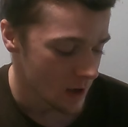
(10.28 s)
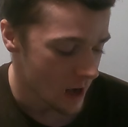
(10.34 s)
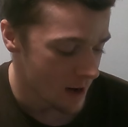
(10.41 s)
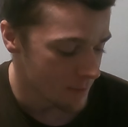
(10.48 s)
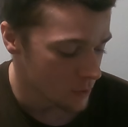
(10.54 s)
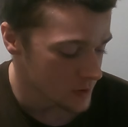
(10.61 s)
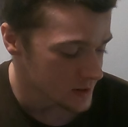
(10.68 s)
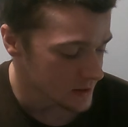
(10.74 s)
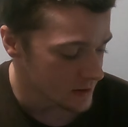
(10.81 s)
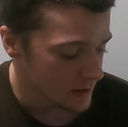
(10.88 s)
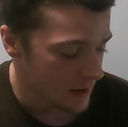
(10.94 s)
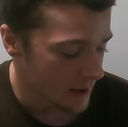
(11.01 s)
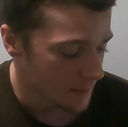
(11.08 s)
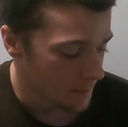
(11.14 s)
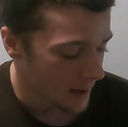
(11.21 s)
I mostly
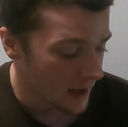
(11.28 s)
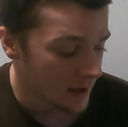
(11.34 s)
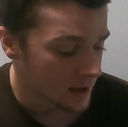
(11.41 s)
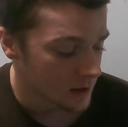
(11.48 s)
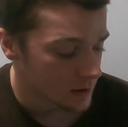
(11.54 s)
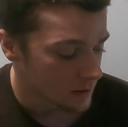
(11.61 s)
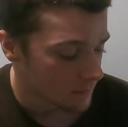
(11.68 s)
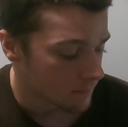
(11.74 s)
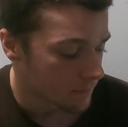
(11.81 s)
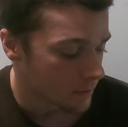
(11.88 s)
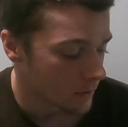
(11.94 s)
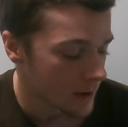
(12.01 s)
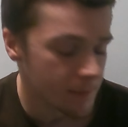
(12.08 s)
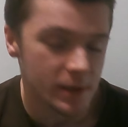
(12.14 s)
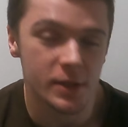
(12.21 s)
like paint for
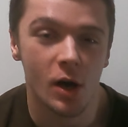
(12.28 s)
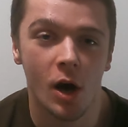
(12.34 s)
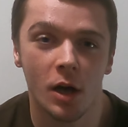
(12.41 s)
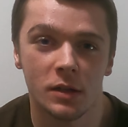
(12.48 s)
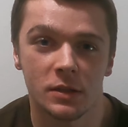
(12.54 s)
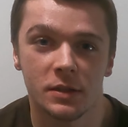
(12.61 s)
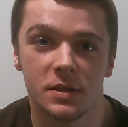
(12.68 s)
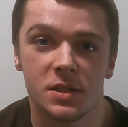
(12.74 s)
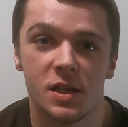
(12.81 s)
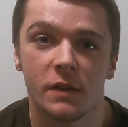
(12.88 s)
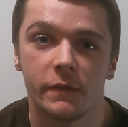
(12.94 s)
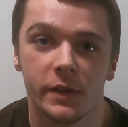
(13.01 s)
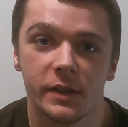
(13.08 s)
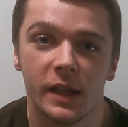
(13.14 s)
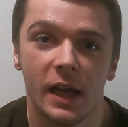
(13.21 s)
like my daughter and stuff
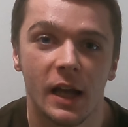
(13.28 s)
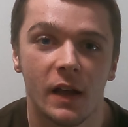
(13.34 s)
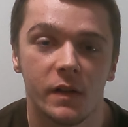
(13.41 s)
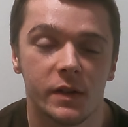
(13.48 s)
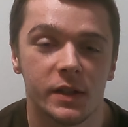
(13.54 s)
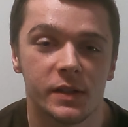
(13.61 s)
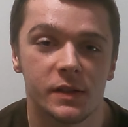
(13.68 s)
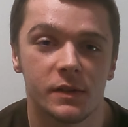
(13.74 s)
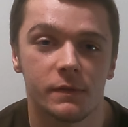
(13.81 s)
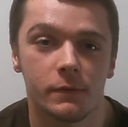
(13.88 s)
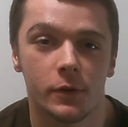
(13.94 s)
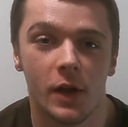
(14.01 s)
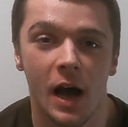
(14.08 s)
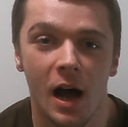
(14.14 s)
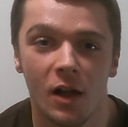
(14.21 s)
like that. Like
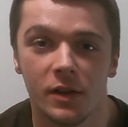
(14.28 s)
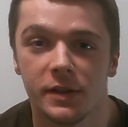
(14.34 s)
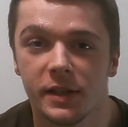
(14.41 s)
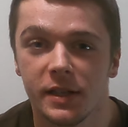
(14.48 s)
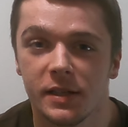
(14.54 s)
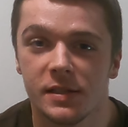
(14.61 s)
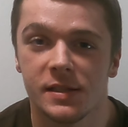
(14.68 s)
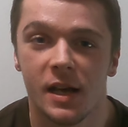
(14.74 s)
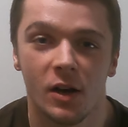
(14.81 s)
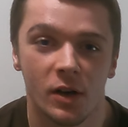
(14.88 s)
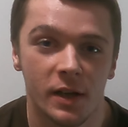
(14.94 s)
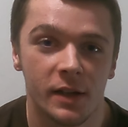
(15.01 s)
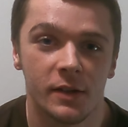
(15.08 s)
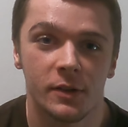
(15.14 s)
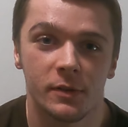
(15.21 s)
for the holidays, I'll
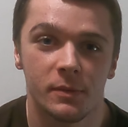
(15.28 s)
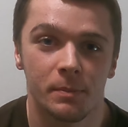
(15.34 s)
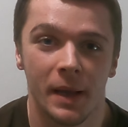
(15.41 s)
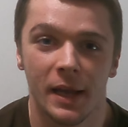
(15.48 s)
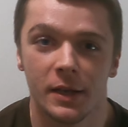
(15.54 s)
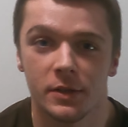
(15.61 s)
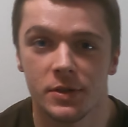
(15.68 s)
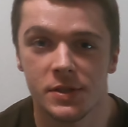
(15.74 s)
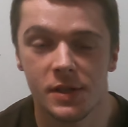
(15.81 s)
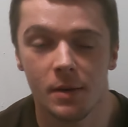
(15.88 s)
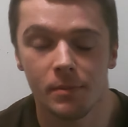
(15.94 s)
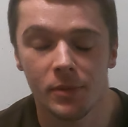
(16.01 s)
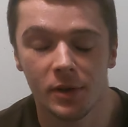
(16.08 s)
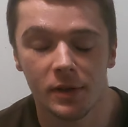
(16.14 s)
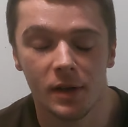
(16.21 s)
get paint her
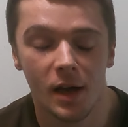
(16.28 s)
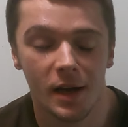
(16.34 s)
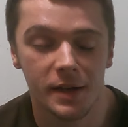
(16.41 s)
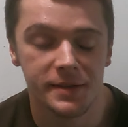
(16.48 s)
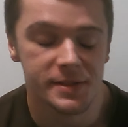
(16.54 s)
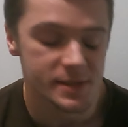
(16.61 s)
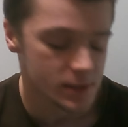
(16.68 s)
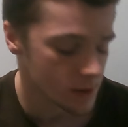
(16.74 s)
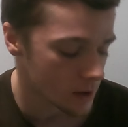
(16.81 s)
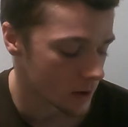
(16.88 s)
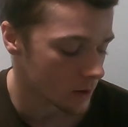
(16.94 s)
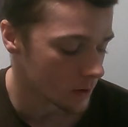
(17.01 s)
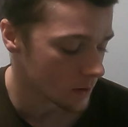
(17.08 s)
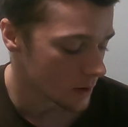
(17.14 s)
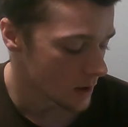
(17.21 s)
something nice.
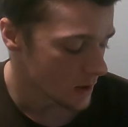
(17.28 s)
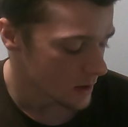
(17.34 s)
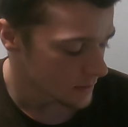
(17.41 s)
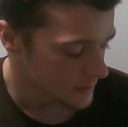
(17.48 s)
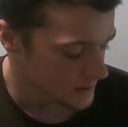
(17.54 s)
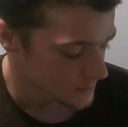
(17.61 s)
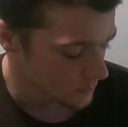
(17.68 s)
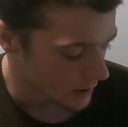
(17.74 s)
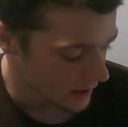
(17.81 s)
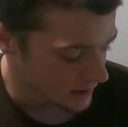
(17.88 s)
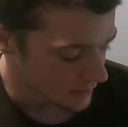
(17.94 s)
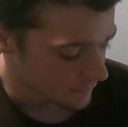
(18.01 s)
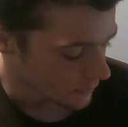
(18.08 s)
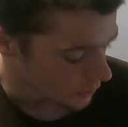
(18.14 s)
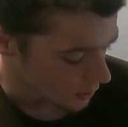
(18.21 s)
This one I
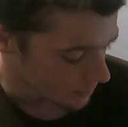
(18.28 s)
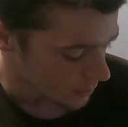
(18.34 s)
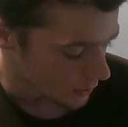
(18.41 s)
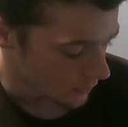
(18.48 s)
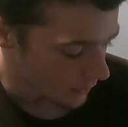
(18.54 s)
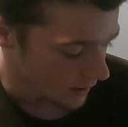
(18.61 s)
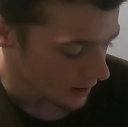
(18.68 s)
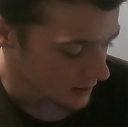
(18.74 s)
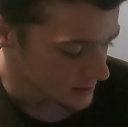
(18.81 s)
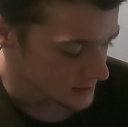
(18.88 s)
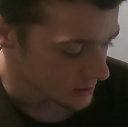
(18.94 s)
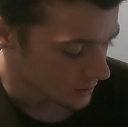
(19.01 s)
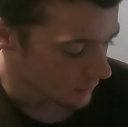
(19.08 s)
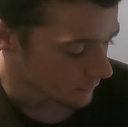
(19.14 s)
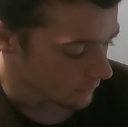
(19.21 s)
did for her birthday and
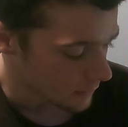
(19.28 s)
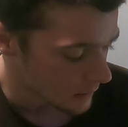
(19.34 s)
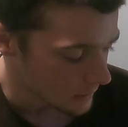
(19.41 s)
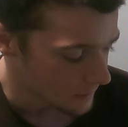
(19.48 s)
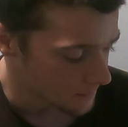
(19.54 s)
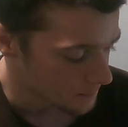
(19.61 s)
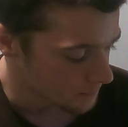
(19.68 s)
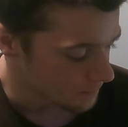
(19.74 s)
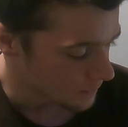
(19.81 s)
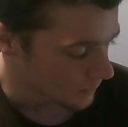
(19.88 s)
stuff. I